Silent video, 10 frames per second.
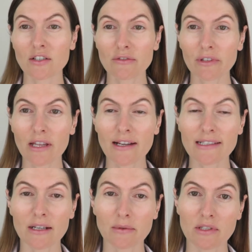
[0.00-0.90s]
Just
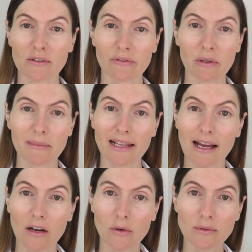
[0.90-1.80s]
realized I was not filming
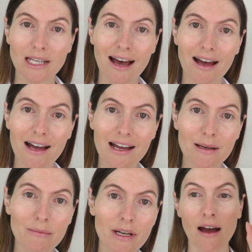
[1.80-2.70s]
that whole
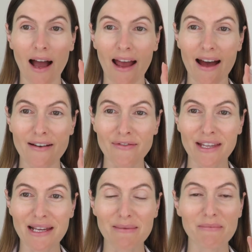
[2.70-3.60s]
time. I have
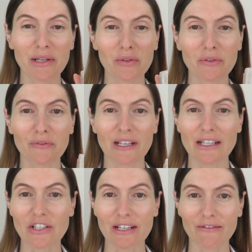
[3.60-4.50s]
the Mineral
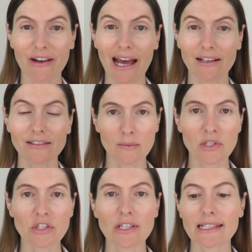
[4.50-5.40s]
Finishing Veil, so I'm
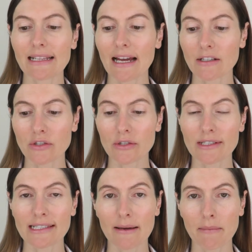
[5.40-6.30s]
just using that
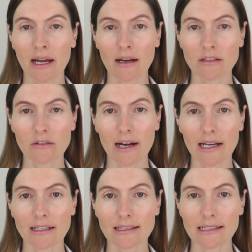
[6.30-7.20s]
to set my under
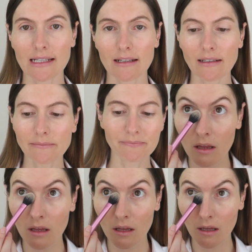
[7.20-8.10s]
eye concealer.
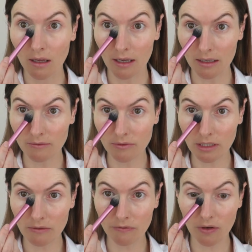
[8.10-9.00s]
And I'm
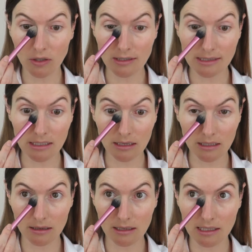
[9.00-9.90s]
really
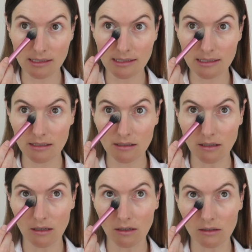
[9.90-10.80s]
focusing this
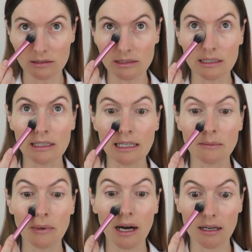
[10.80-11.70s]
on the
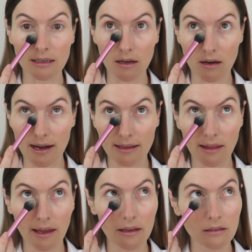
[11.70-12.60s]
inner part of the eye
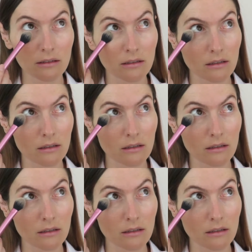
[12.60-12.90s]
there,